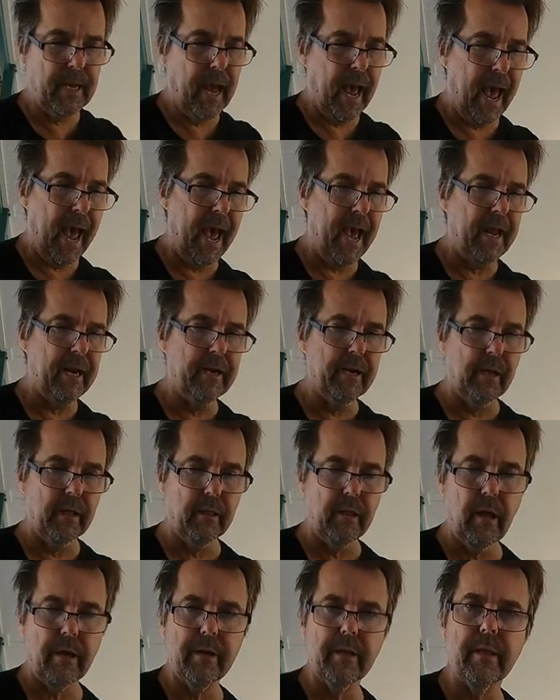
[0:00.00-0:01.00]
and a
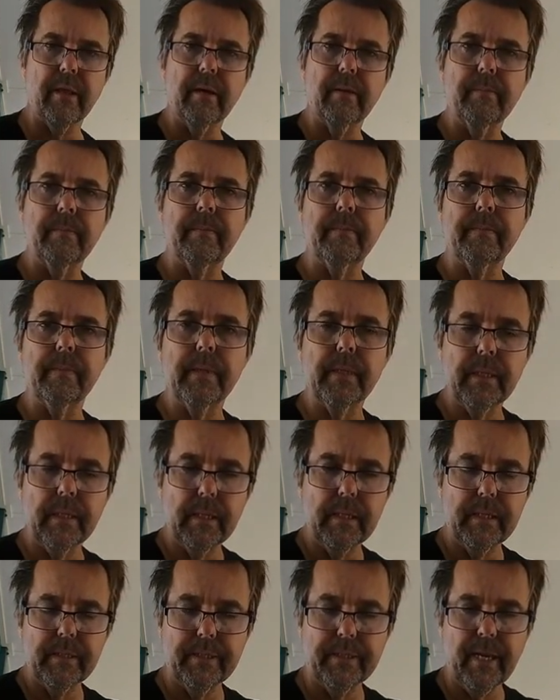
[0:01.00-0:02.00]
lot of them
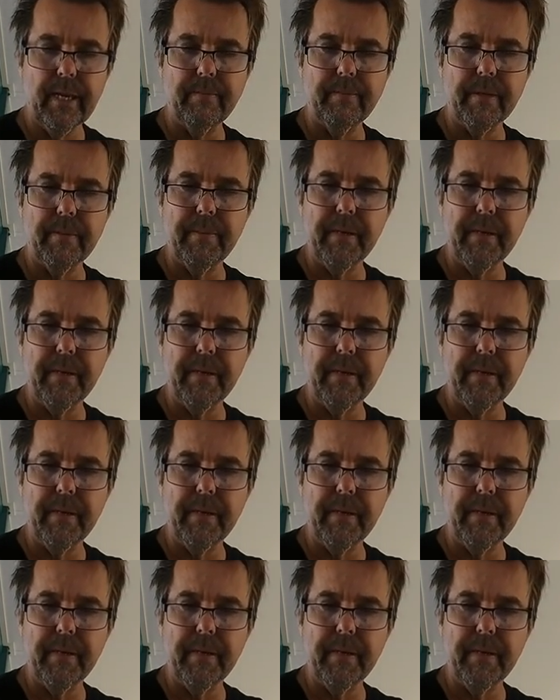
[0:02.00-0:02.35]
seem to